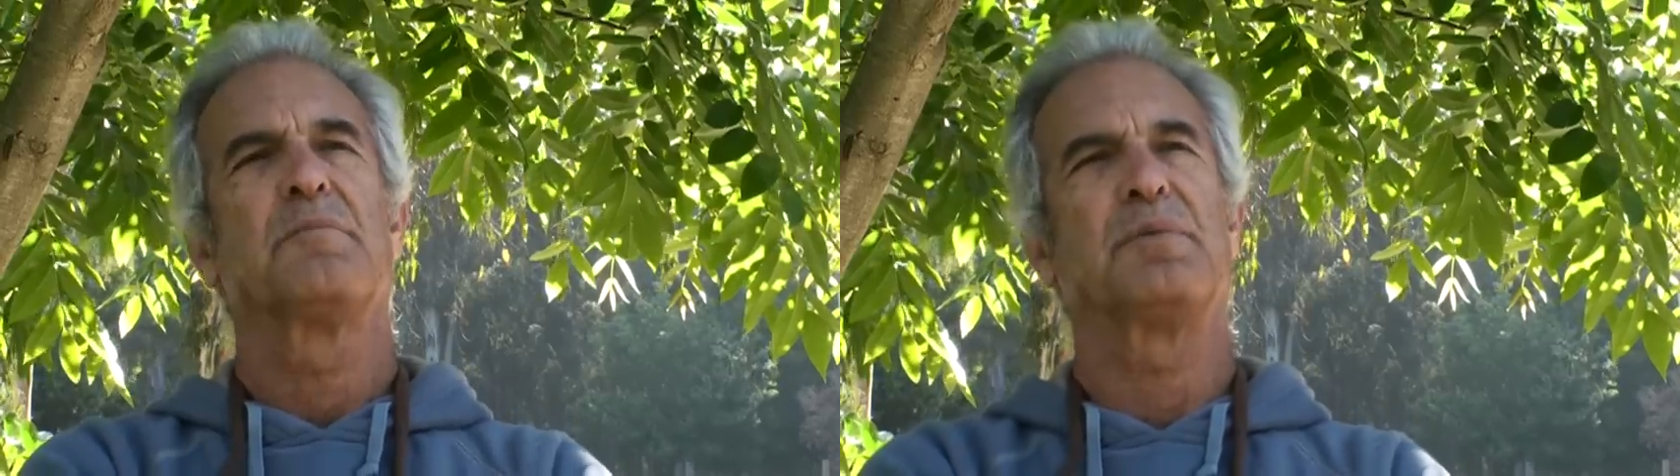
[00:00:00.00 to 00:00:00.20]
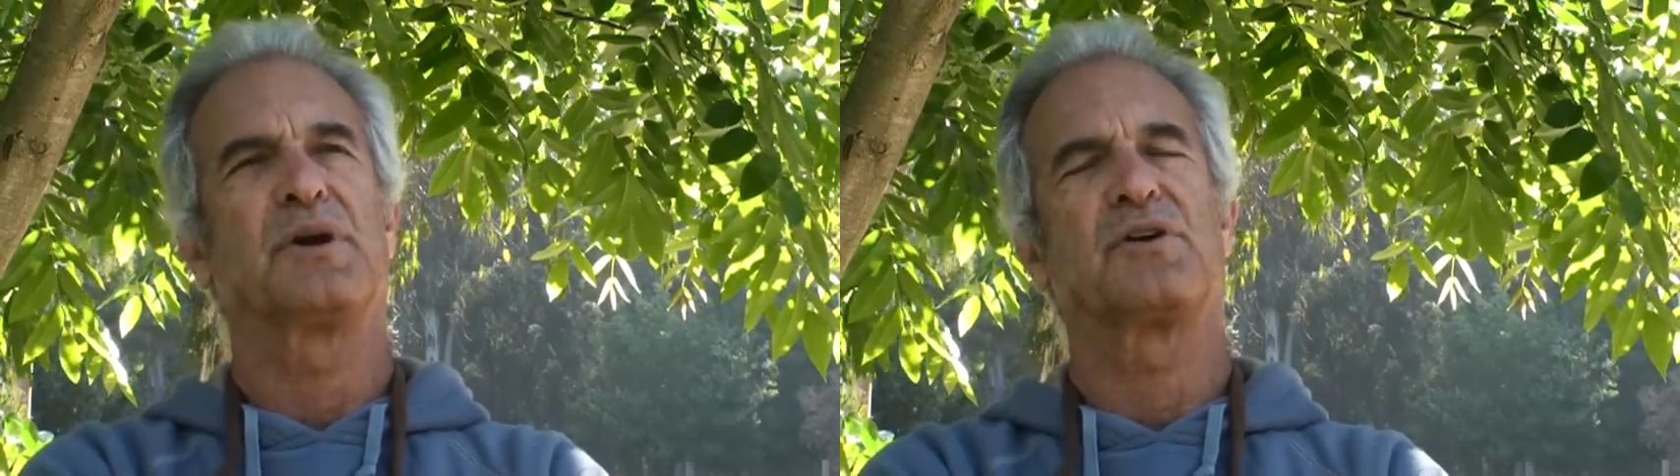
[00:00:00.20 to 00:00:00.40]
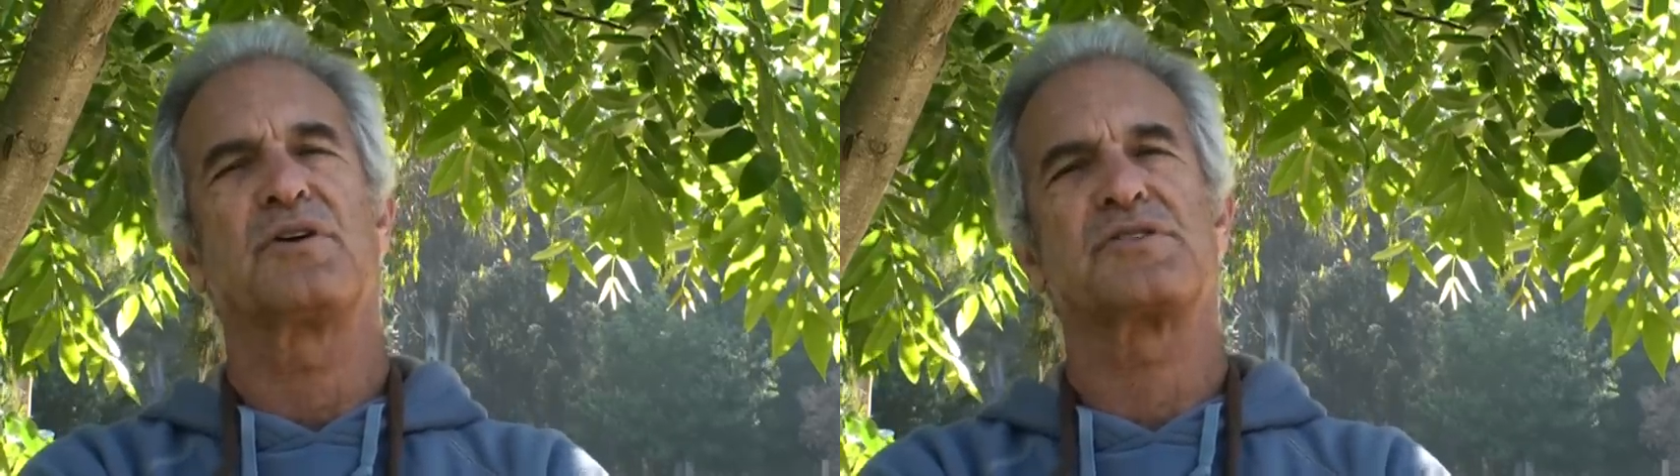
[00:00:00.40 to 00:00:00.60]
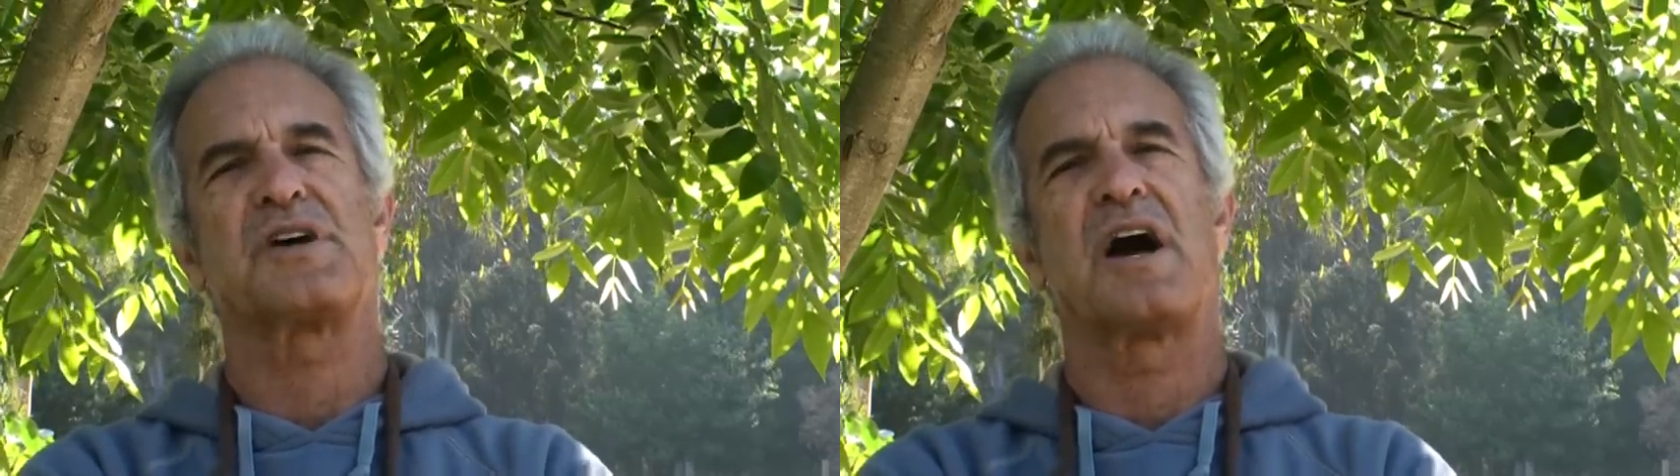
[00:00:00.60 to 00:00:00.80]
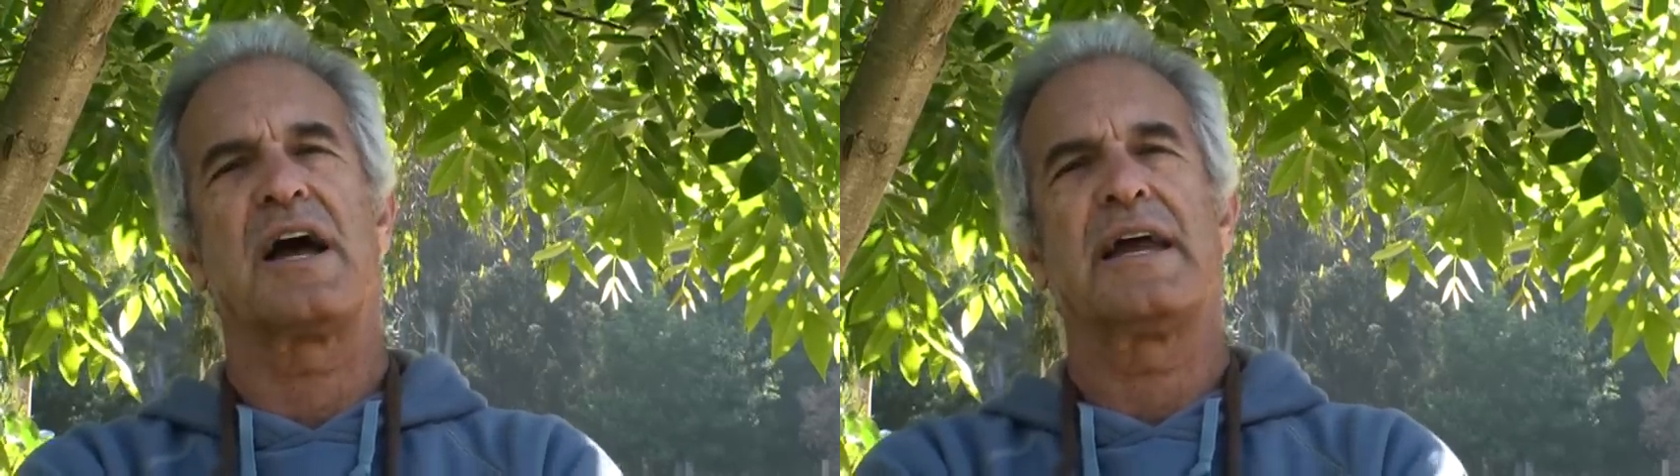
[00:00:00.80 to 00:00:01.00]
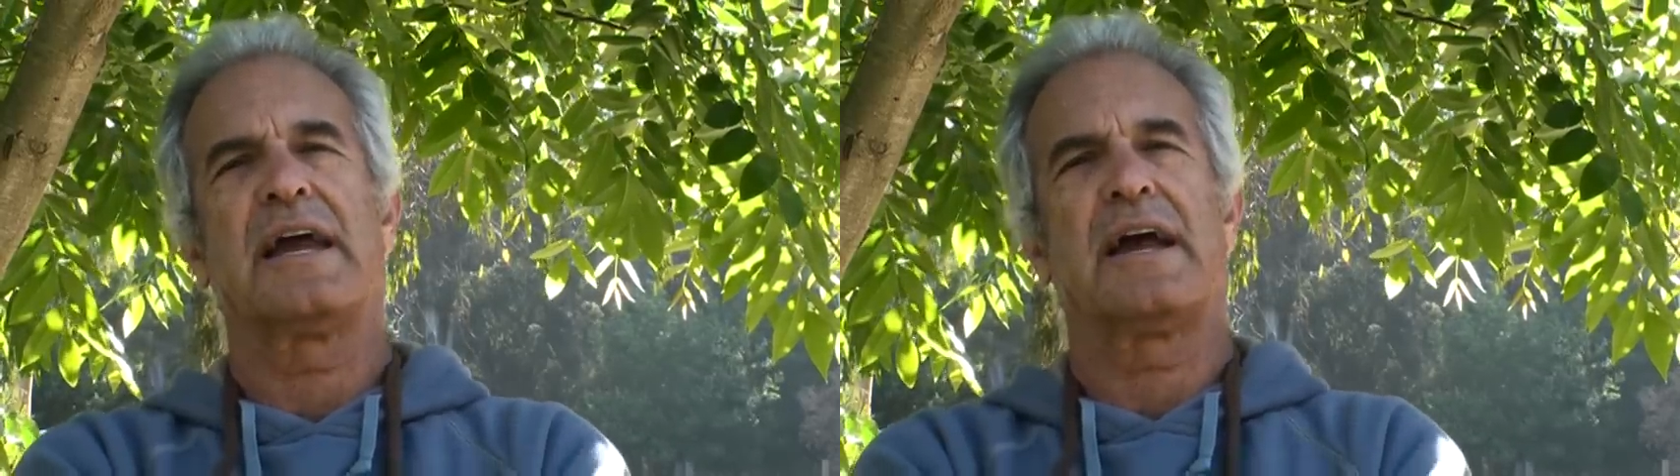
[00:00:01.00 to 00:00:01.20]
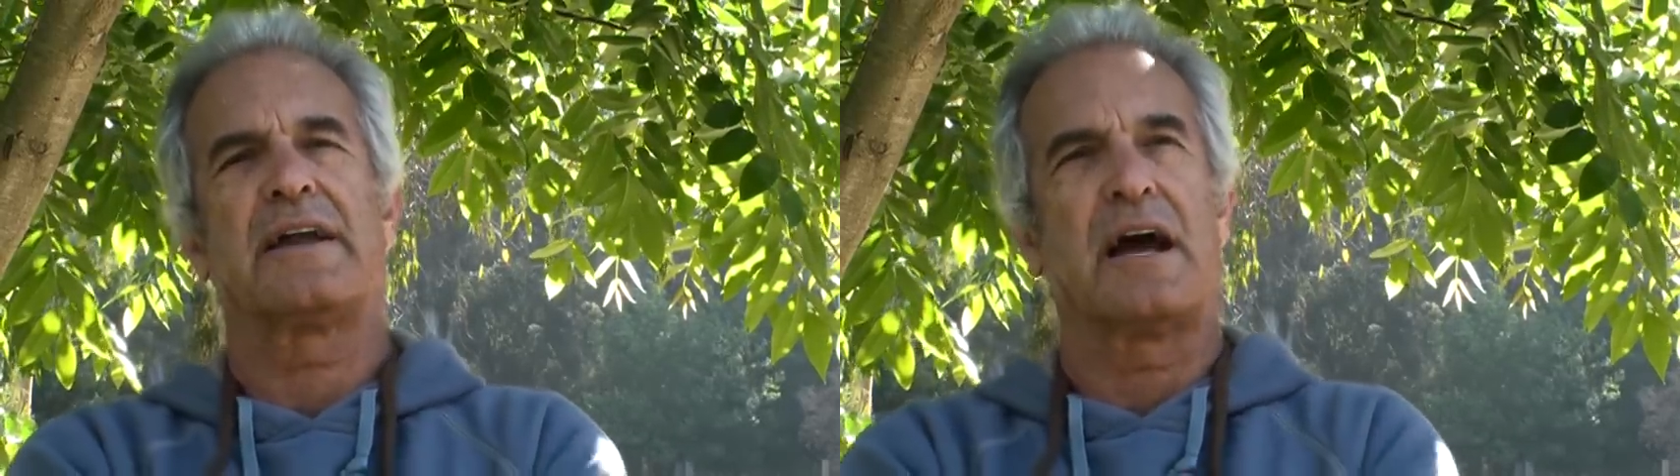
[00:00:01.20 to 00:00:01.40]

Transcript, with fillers: because I had,